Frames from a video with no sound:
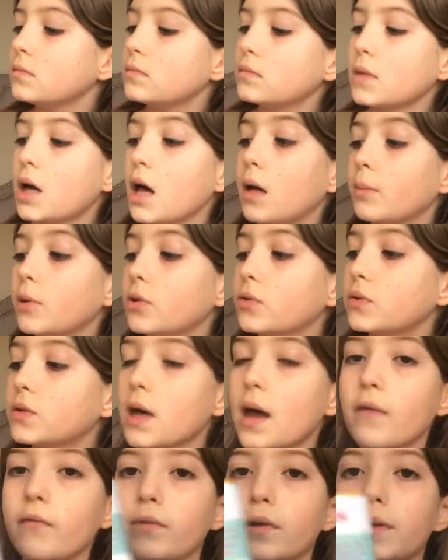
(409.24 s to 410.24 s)
Elmo's
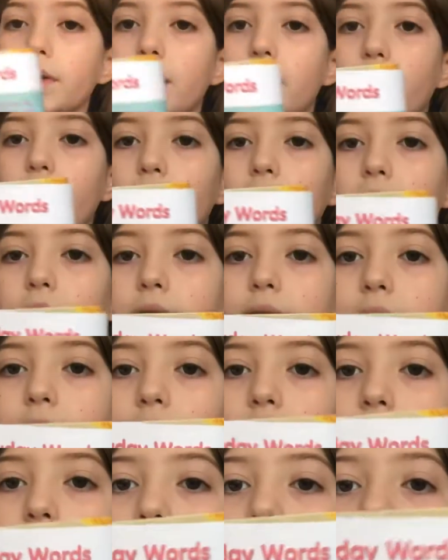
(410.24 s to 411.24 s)
everyday words,
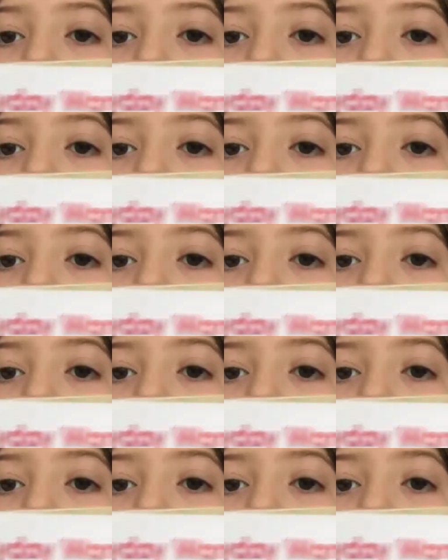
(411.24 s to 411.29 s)
which I'm